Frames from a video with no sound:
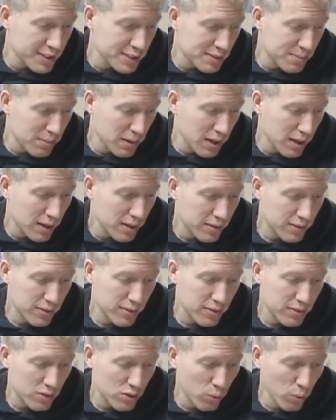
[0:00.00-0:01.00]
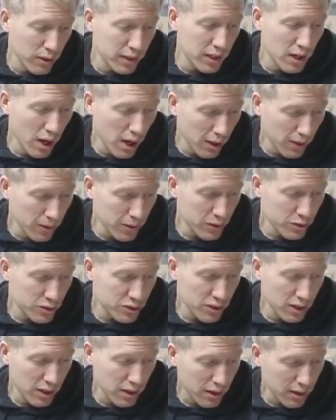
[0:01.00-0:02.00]
spent
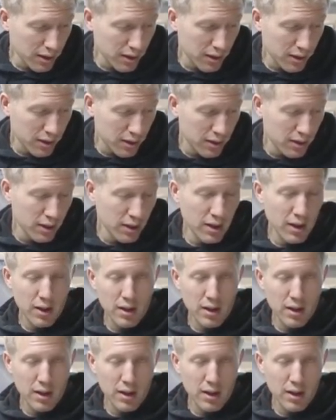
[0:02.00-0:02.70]
$20 on,